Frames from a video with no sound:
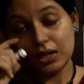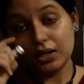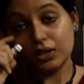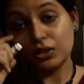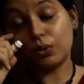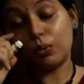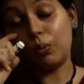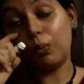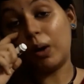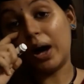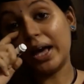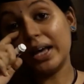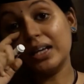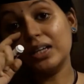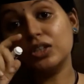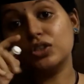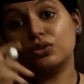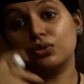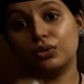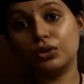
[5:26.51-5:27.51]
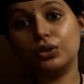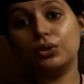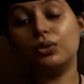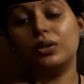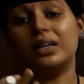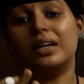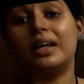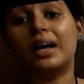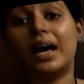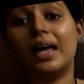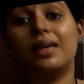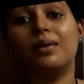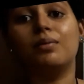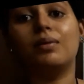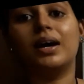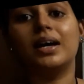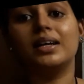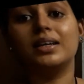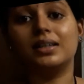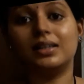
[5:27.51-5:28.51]
So why should you
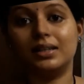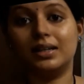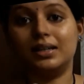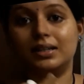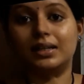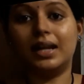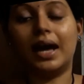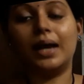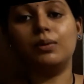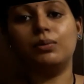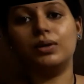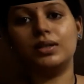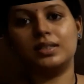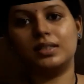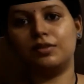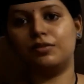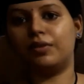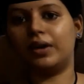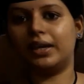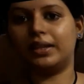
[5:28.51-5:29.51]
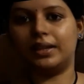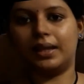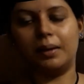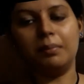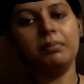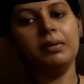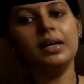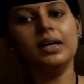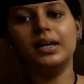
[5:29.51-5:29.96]
diversify them